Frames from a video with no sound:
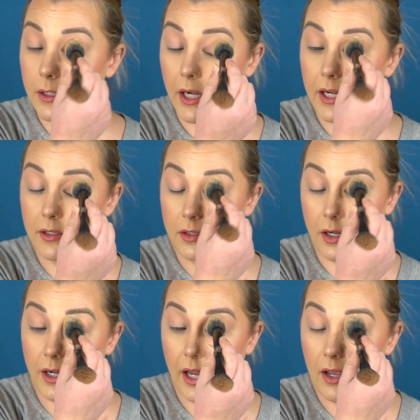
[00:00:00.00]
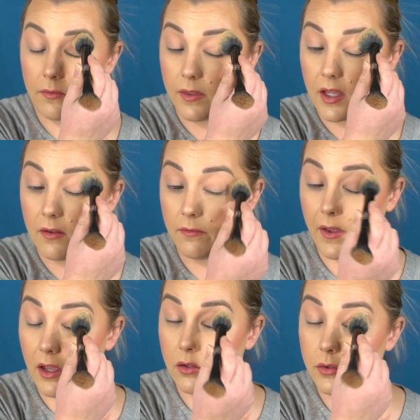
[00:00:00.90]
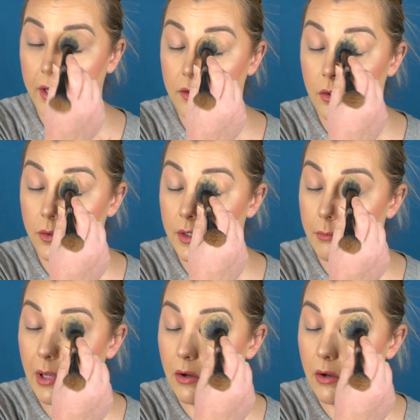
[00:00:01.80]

and it's going to have the Veil translucent